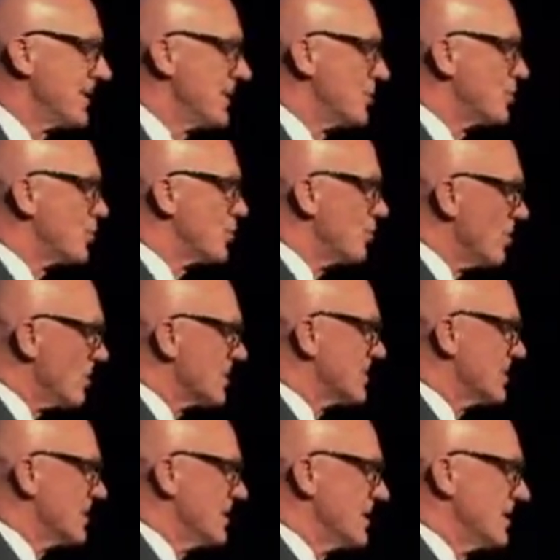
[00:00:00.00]

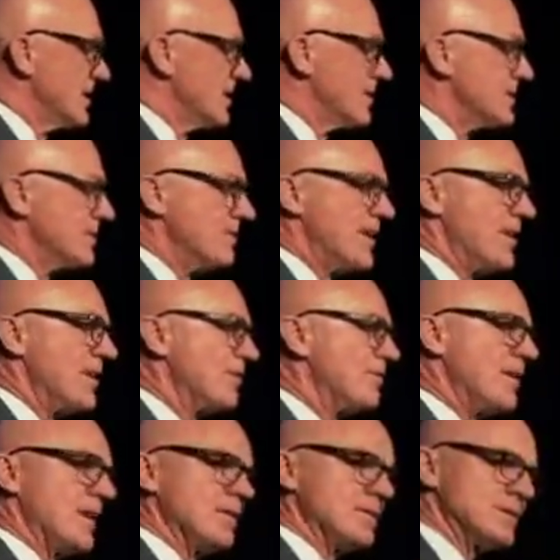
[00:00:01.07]
trust is the very
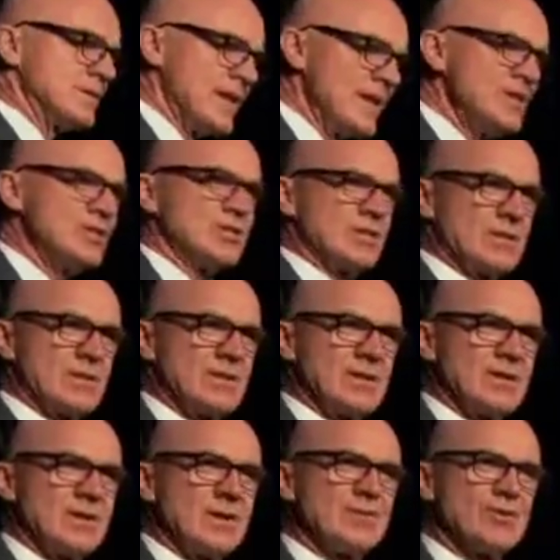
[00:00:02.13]
foundation
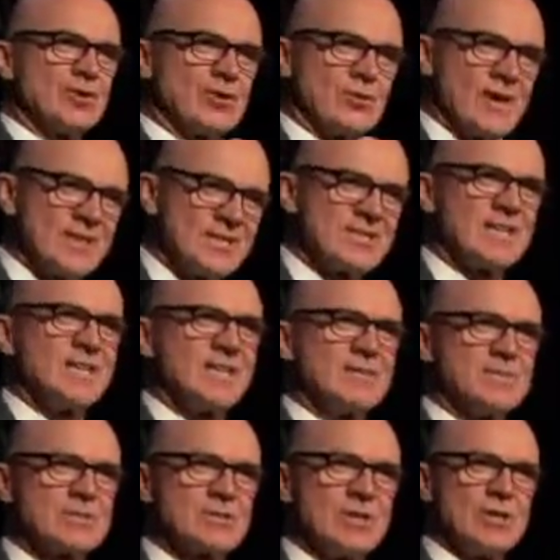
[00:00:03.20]
of the great
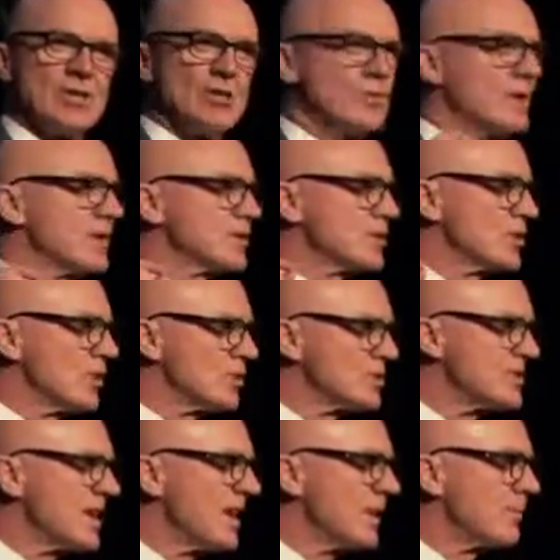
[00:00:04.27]
teams who get to go
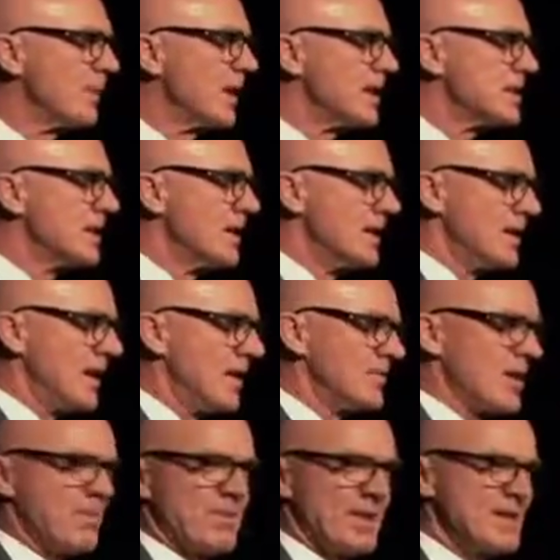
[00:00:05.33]
celebrate on
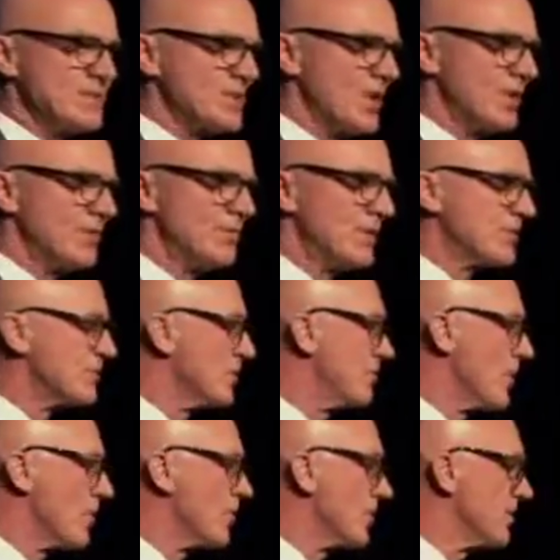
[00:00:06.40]
that place called the Victory
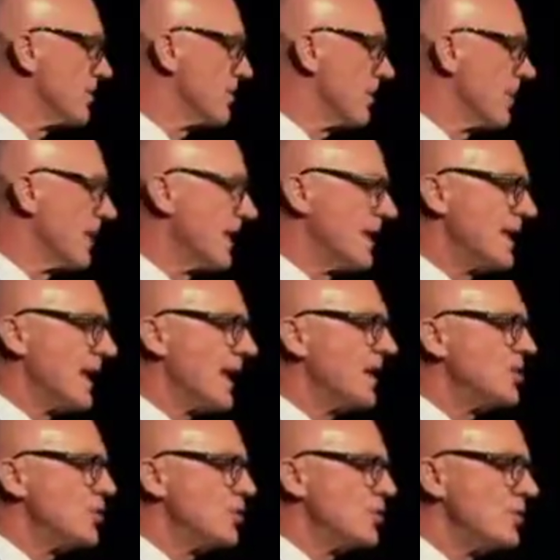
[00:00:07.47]
Podium.
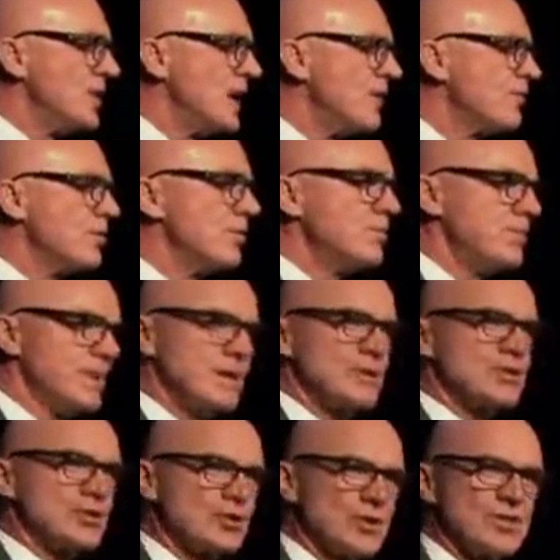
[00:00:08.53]
And you never
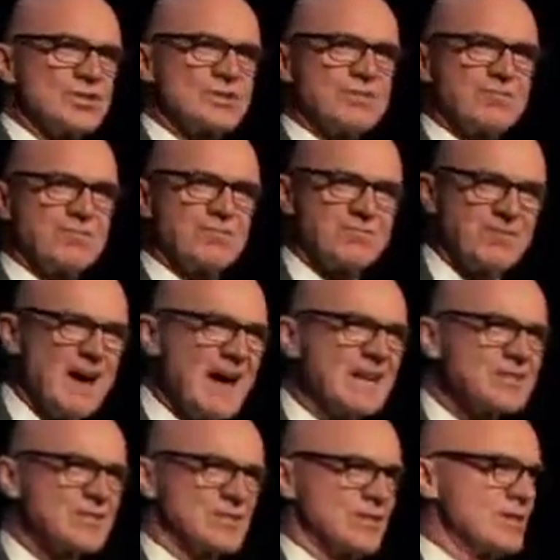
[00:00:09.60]
build trust
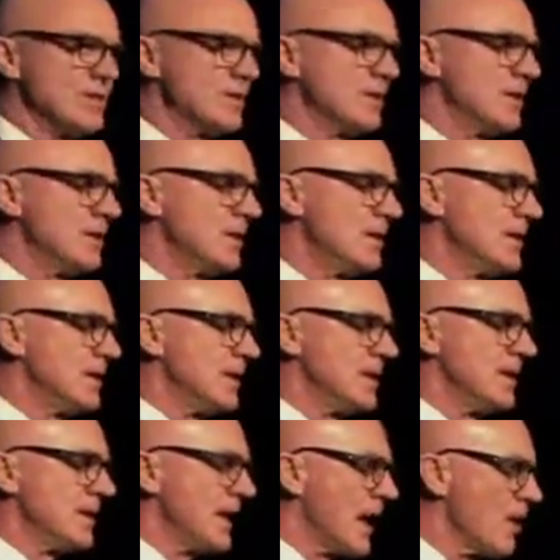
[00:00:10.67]
faster
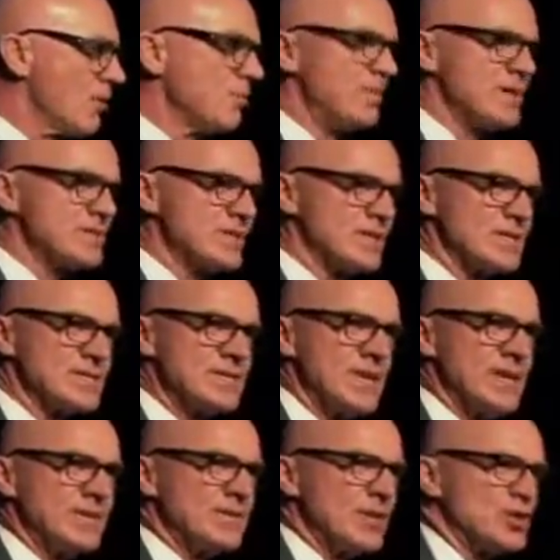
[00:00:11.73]
in our business
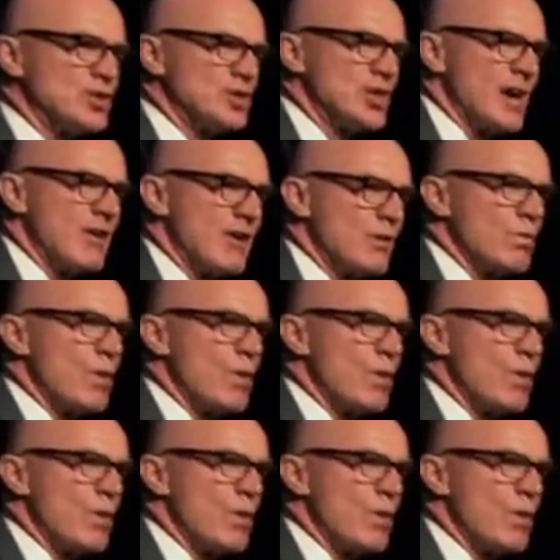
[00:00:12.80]
than sharing